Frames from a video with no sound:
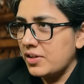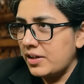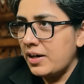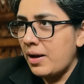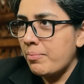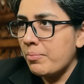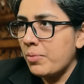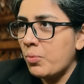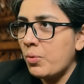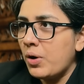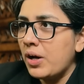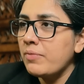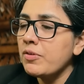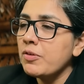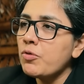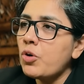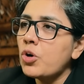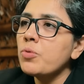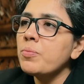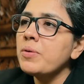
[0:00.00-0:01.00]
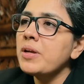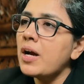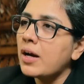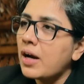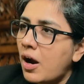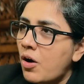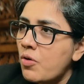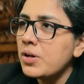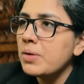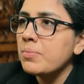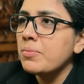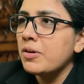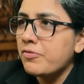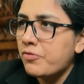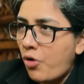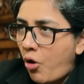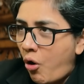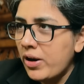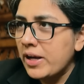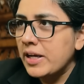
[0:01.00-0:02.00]
Number one, we want to be accountable
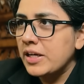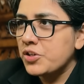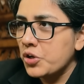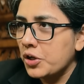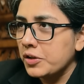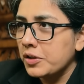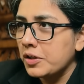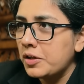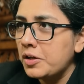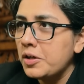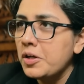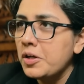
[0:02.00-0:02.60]
for each other.